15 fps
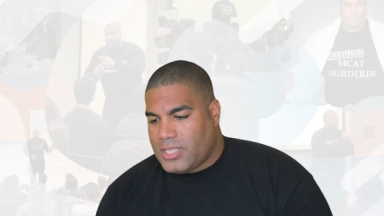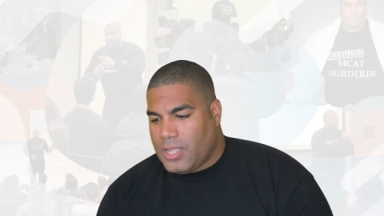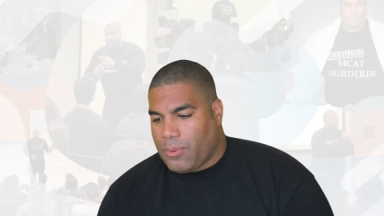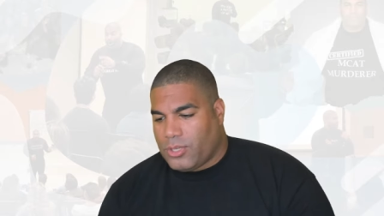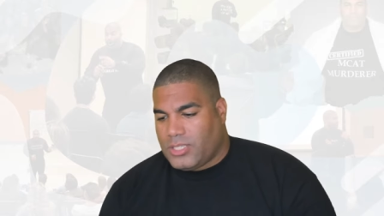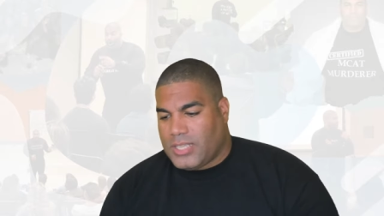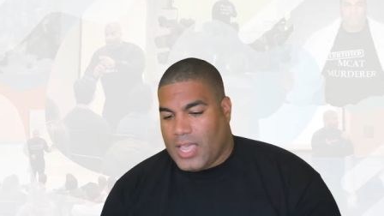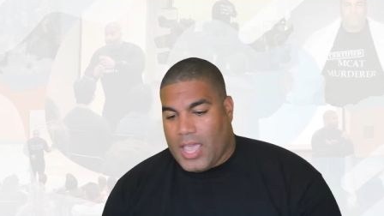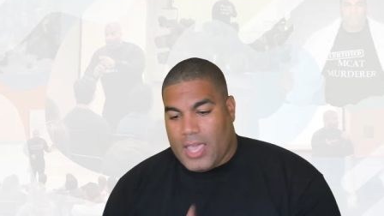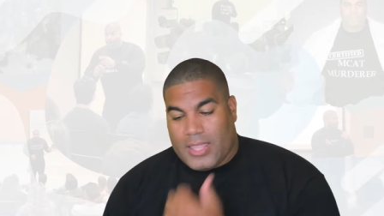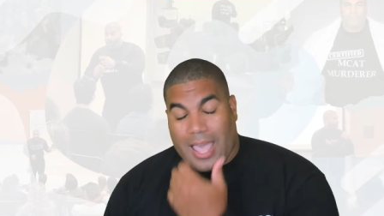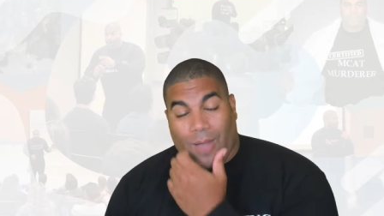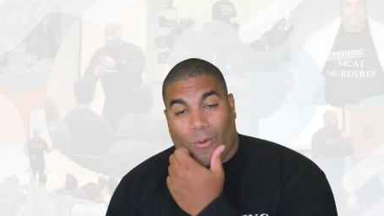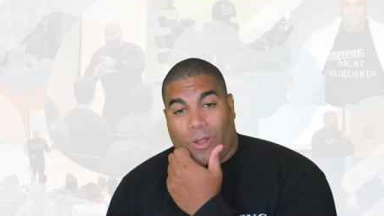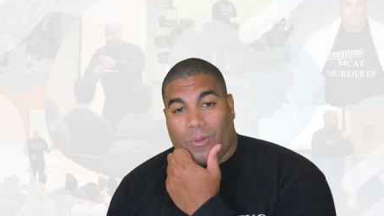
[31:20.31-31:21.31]
And they were saying
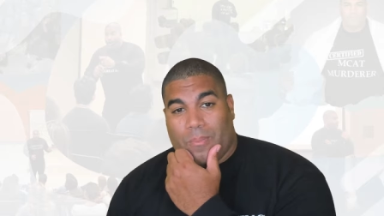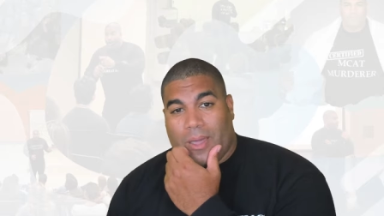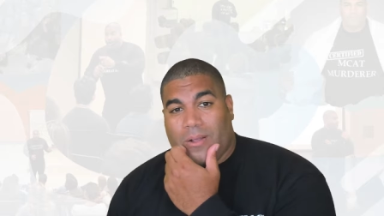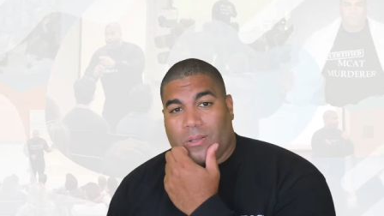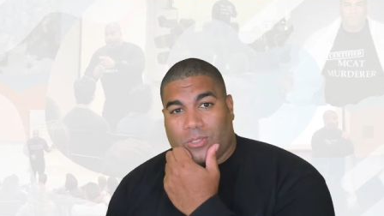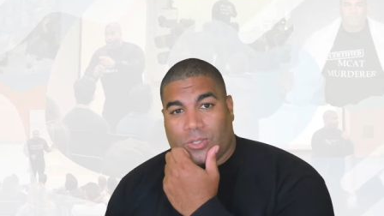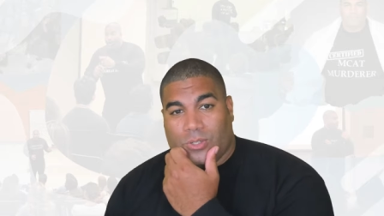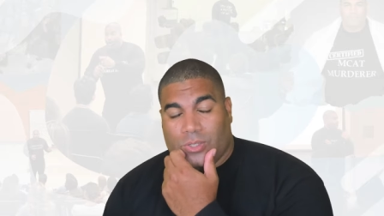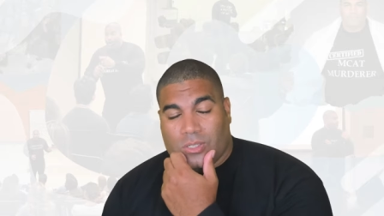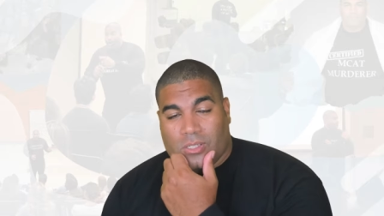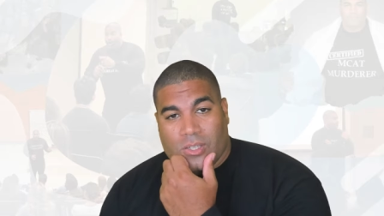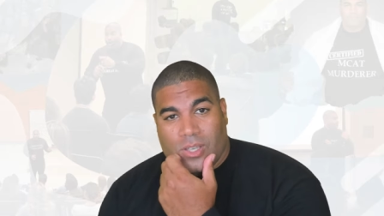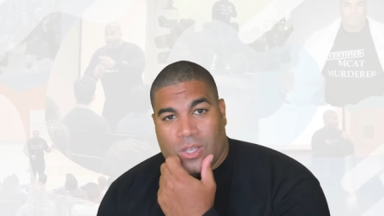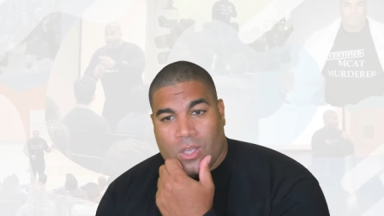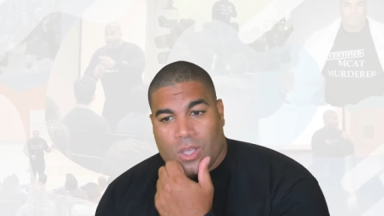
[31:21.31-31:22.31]
that working with medical students,